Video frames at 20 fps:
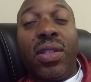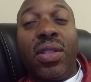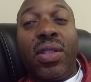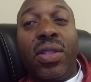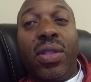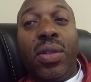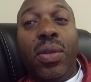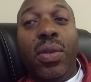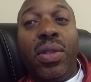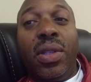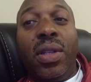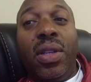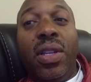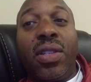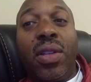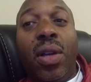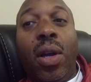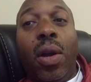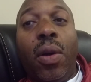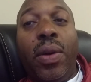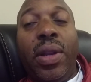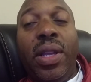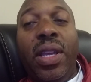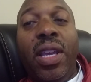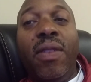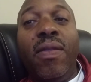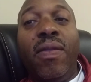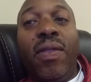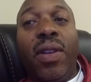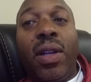Susan is already
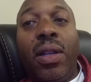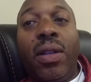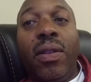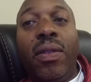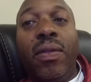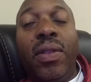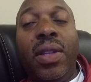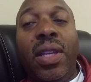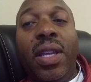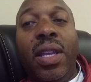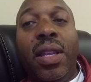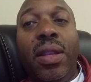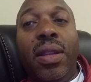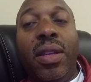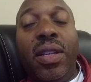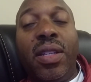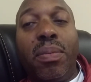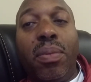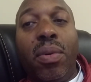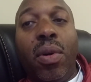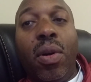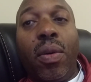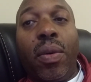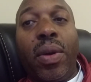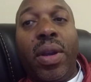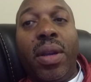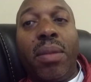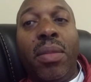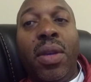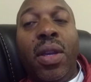involved in this
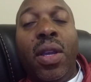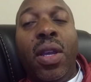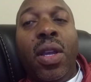program.